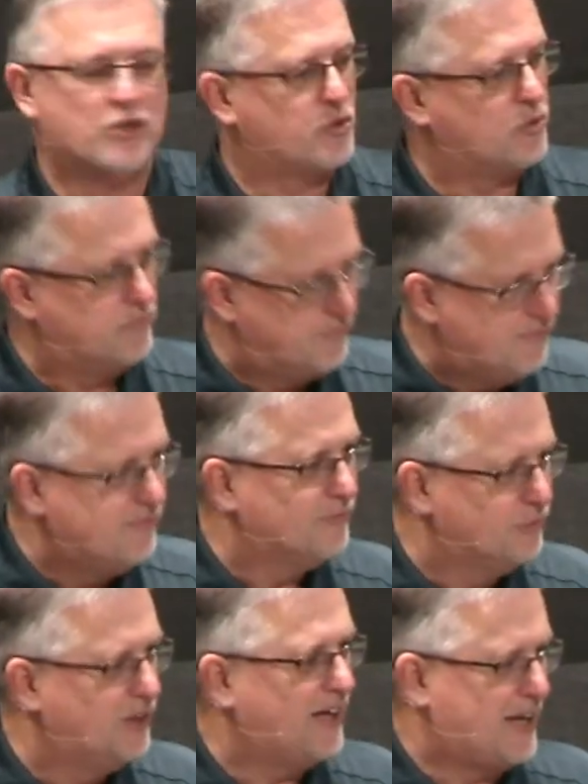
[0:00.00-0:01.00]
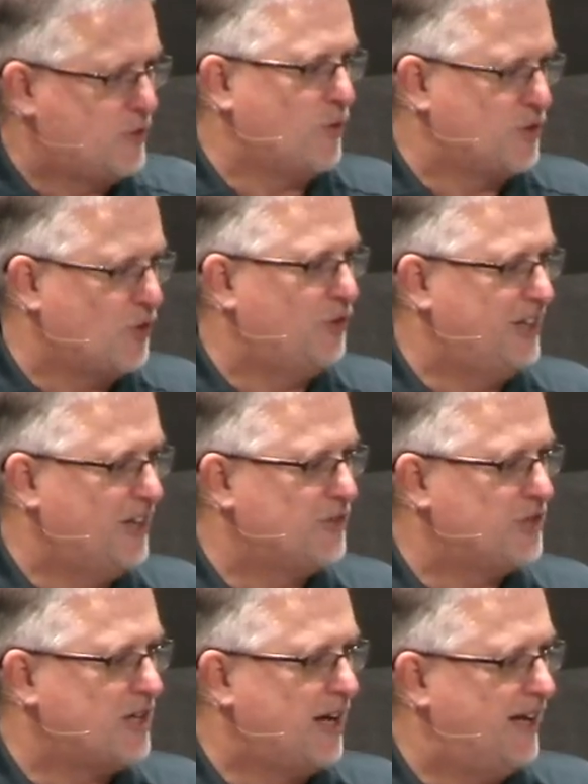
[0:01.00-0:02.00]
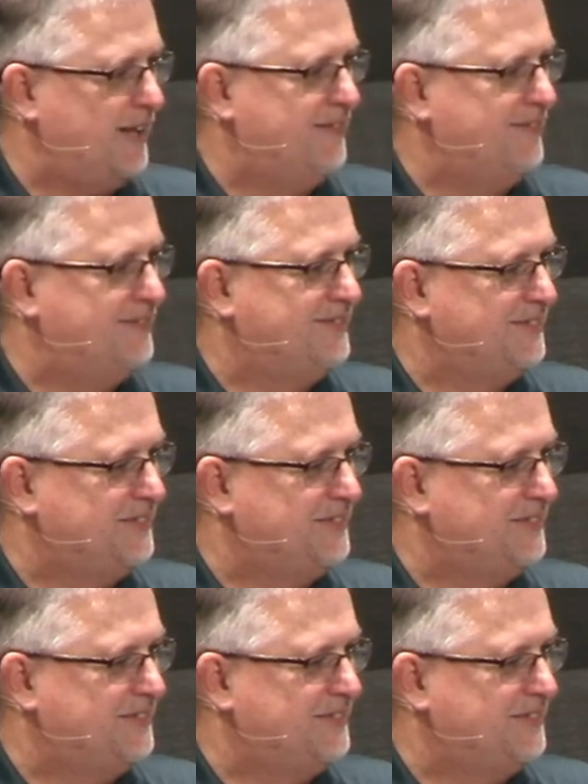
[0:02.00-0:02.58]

just realize what's on the other side.